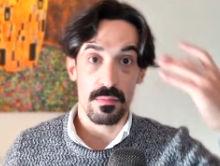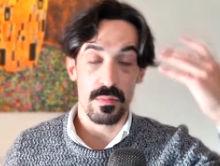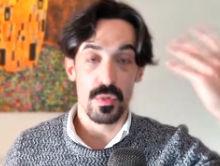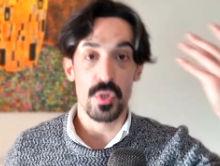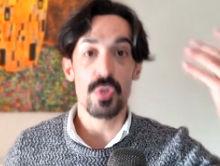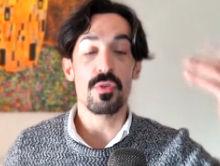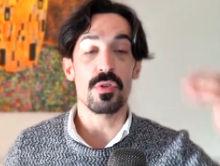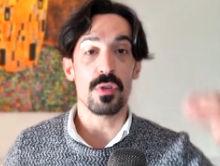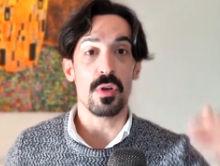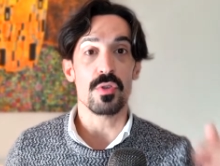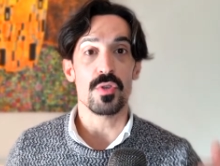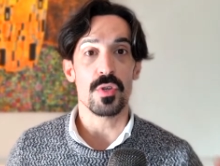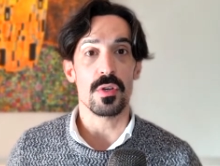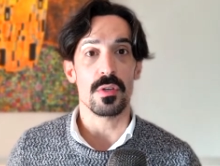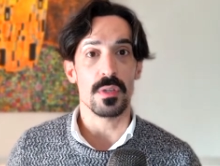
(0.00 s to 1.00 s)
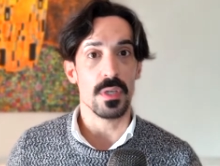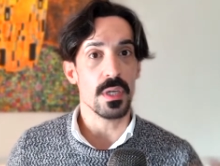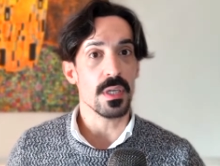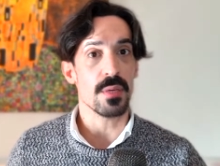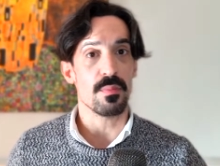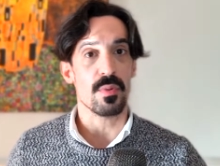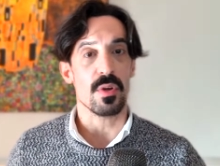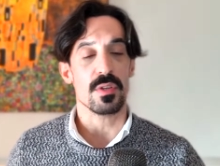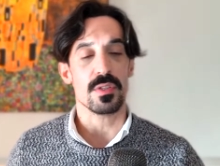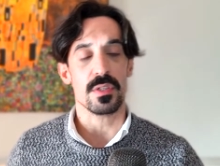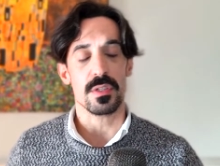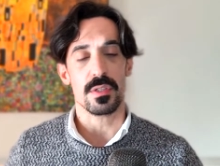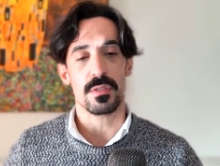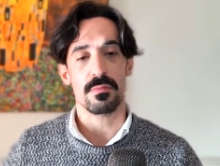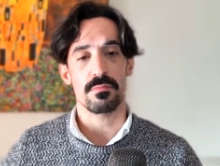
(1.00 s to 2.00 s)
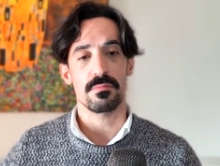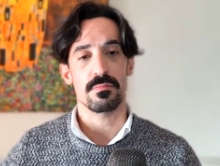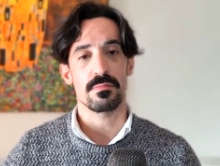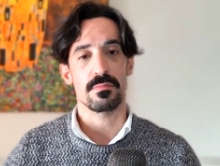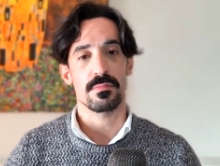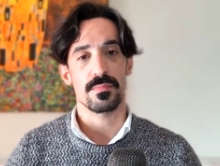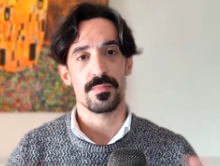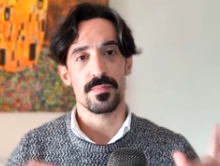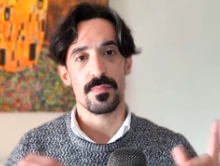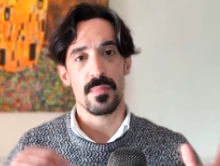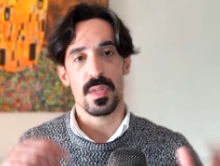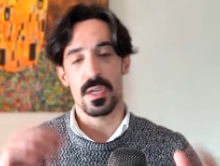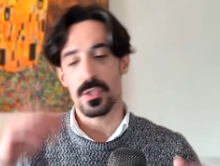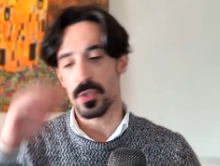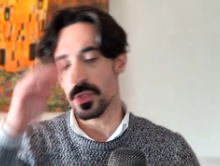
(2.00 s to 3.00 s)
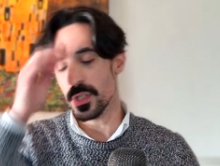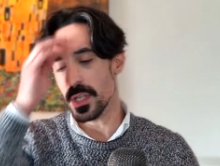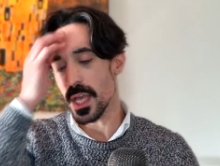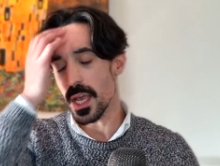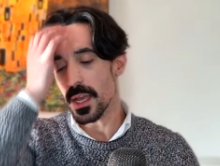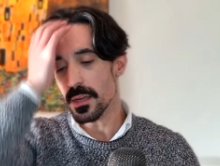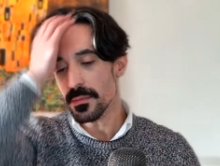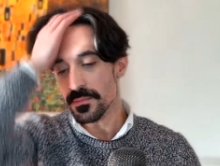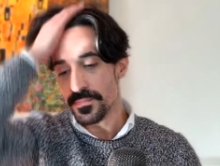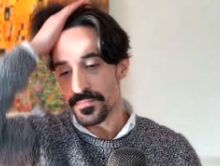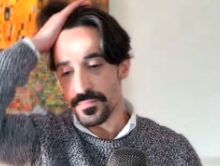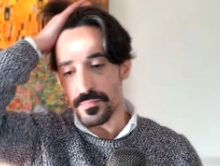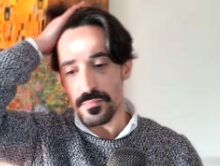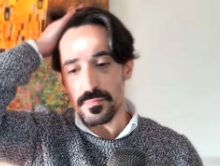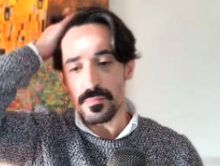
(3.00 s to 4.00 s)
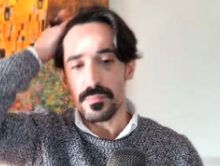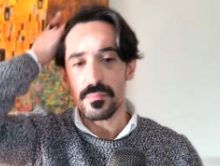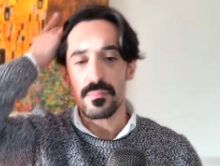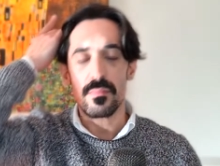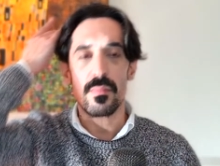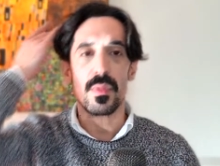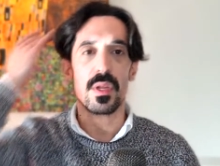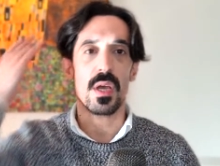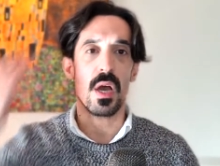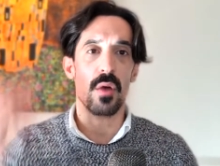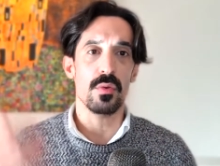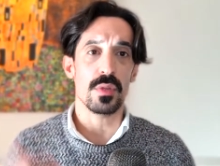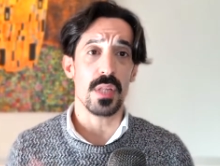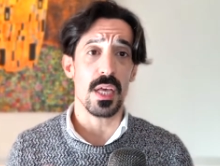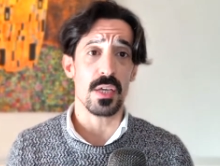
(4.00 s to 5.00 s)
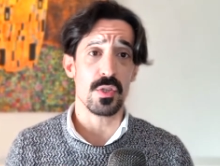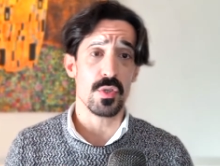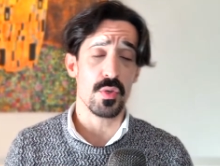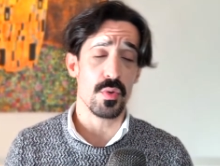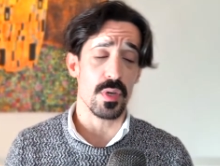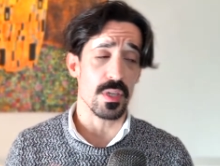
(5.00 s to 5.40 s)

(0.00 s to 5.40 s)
neurological learning process. So today, I would like to